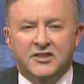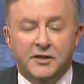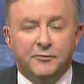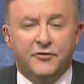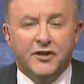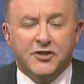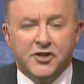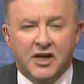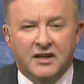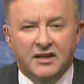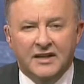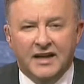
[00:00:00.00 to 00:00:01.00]
Tim
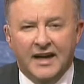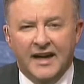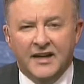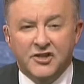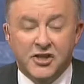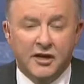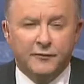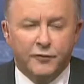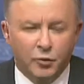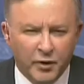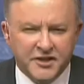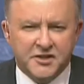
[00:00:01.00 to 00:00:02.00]
Fisher and
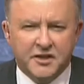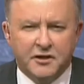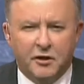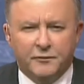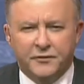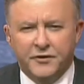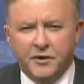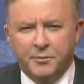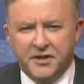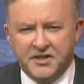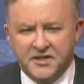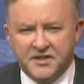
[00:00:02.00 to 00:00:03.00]
Jennifer Westacott from the
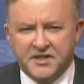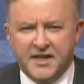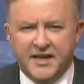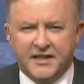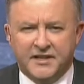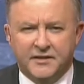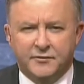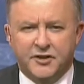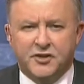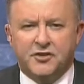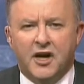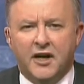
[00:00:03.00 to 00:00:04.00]
Business Council of
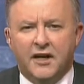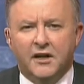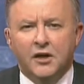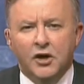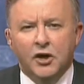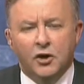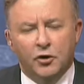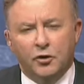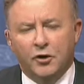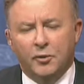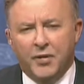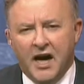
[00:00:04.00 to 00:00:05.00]
Australia, who
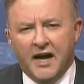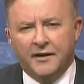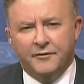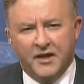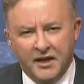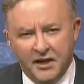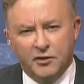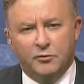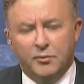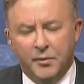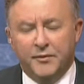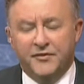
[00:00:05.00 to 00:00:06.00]
are a part of the
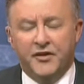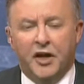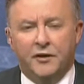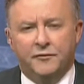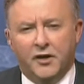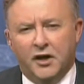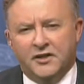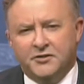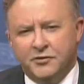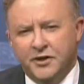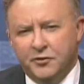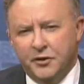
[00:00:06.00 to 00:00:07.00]
interim
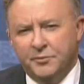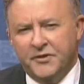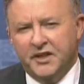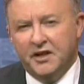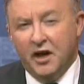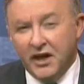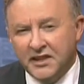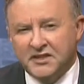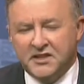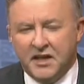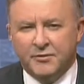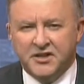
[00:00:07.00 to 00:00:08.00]
advisory group that I
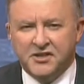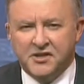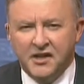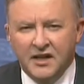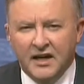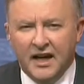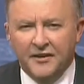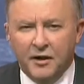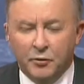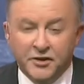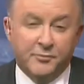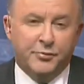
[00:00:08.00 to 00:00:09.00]
established and
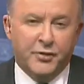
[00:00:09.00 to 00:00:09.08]
that was